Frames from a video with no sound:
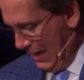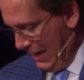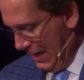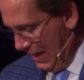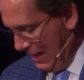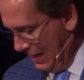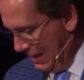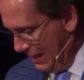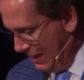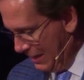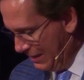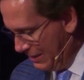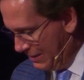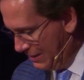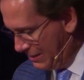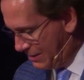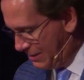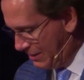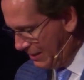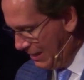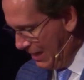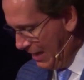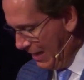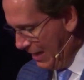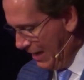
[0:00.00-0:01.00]
It
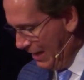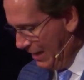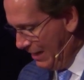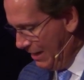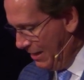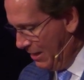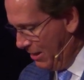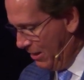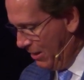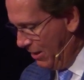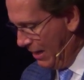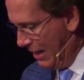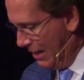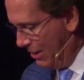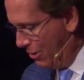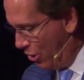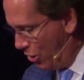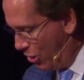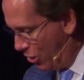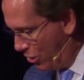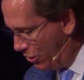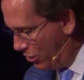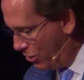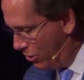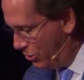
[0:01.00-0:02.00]
is a, an
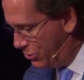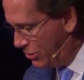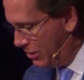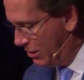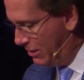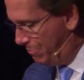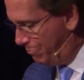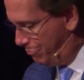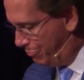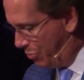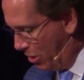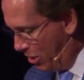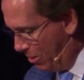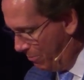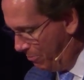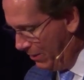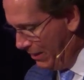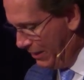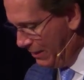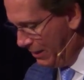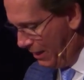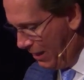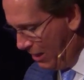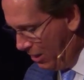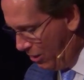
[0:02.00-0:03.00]
urgent
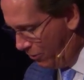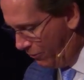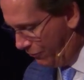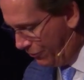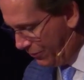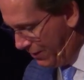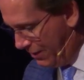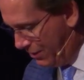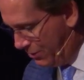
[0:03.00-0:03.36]
public health